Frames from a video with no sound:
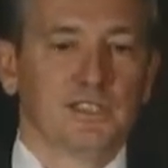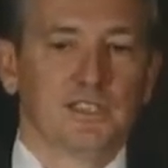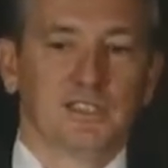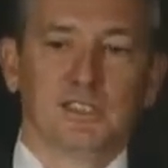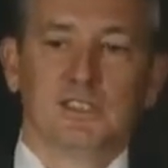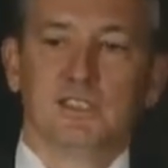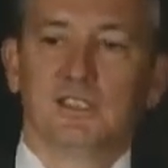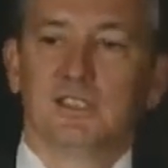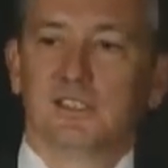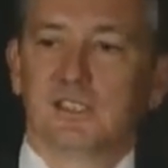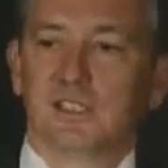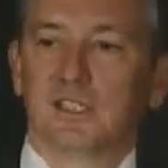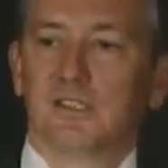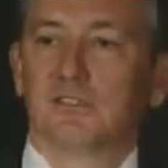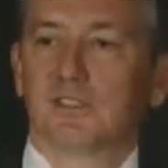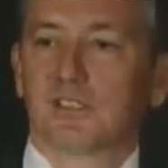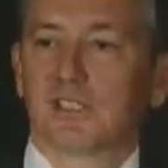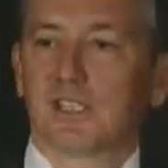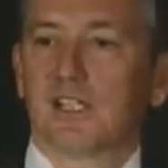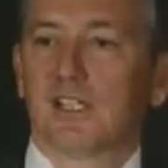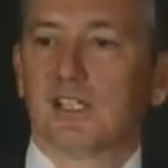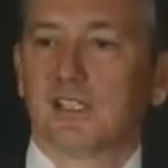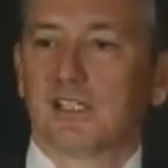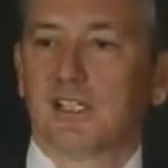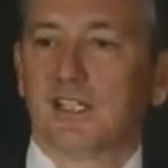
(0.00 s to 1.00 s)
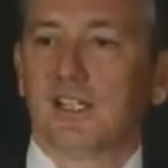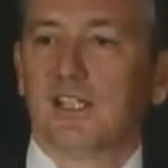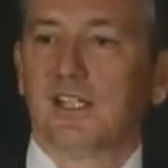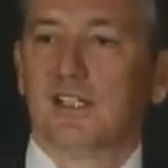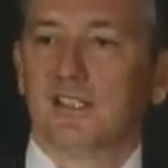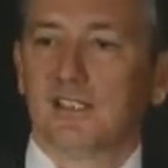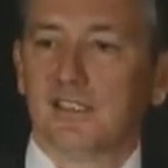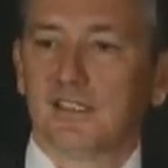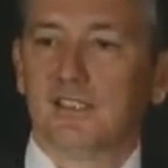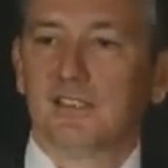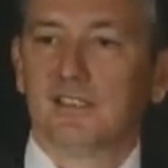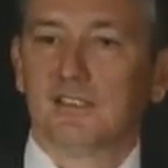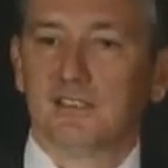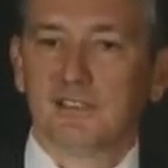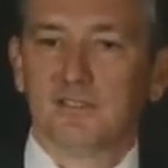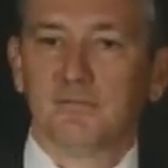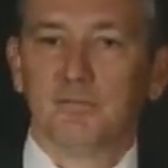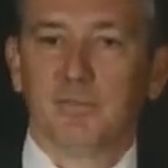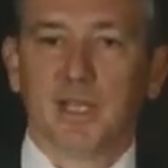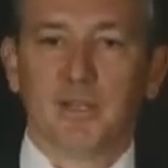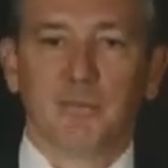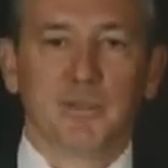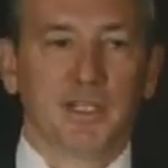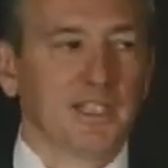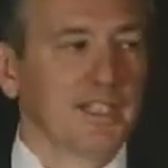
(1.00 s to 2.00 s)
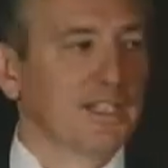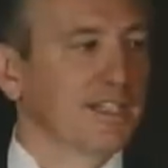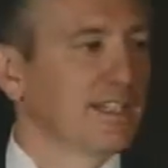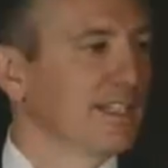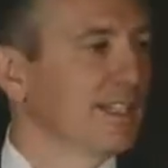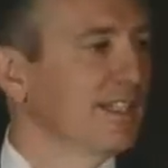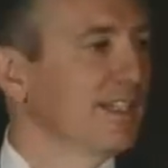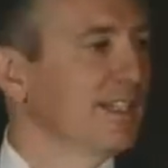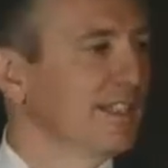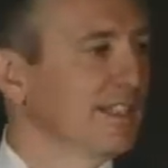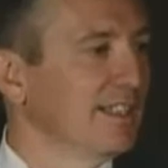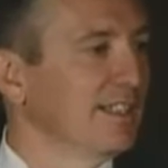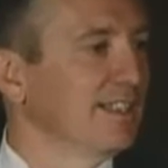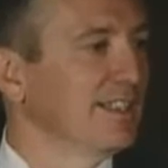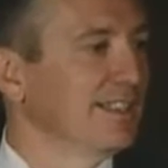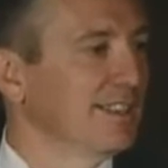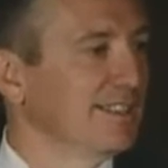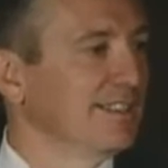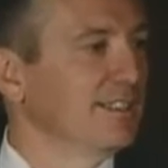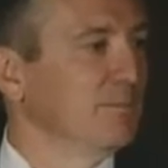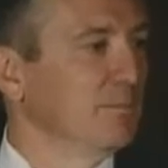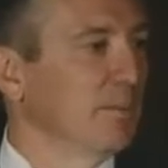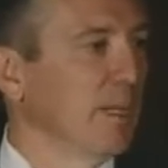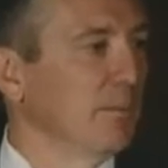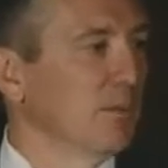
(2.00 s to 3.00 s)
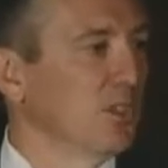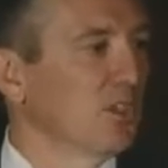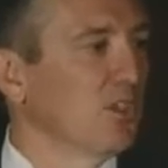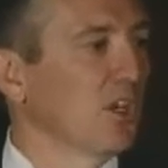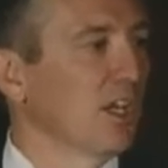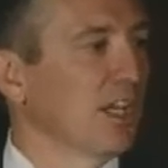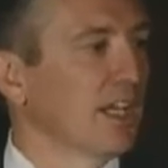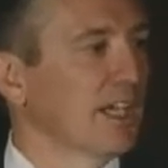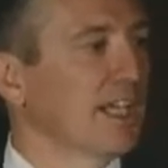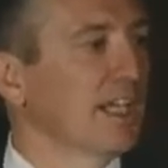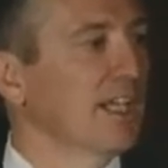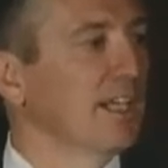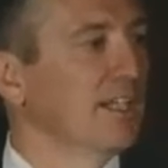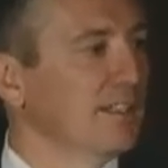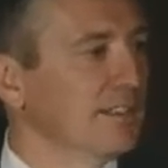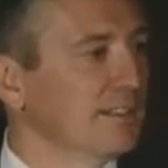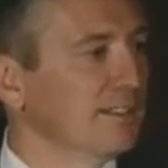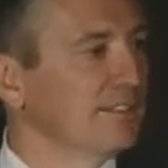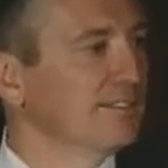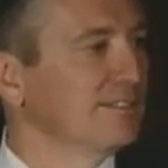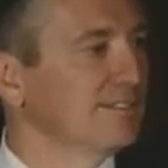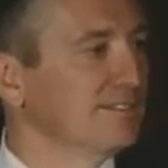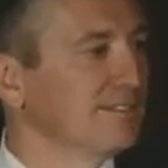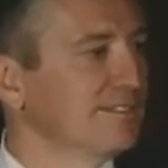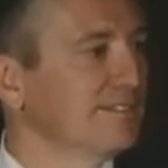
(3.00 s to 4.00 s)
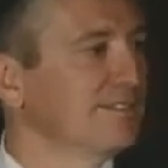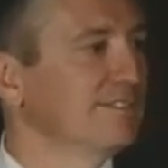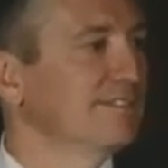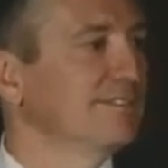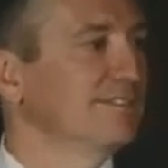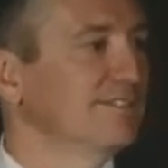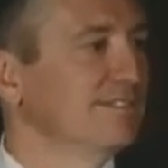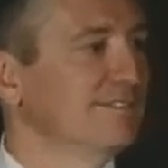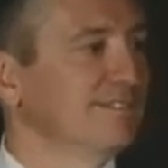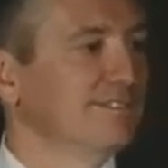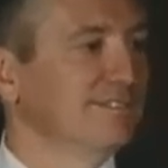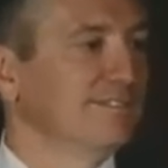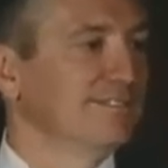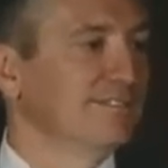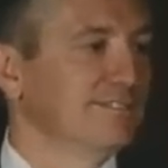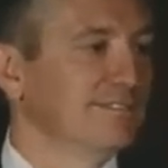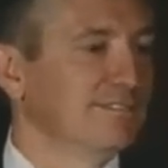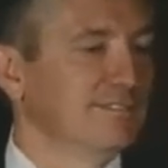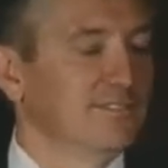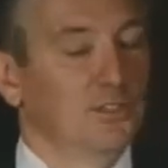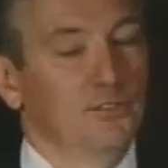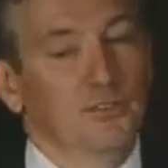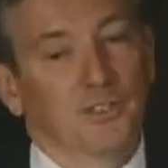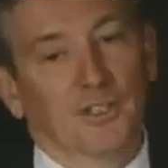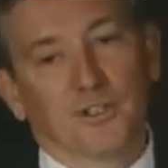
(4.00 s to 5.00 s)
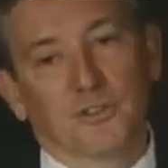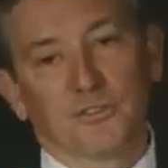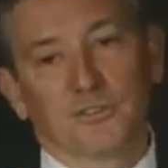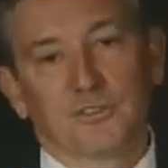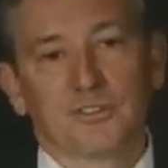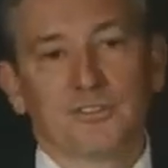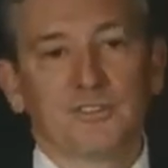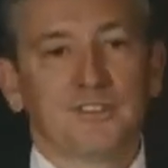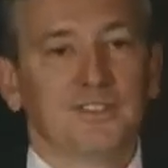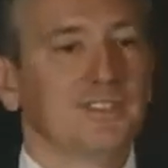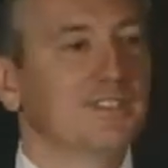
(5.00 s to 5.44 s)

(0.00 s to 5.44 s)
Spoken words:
And he was kind of like, yeah, maybe. And maybe you're lucky. Who knows?